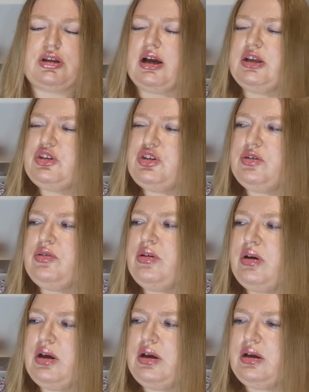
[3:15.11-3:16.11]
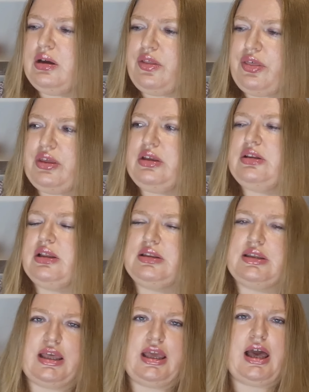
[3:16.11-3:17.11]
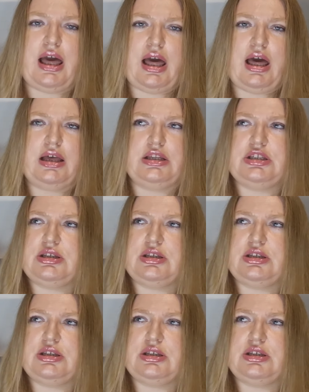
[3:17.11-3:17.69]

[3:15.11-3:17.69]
I do think that they had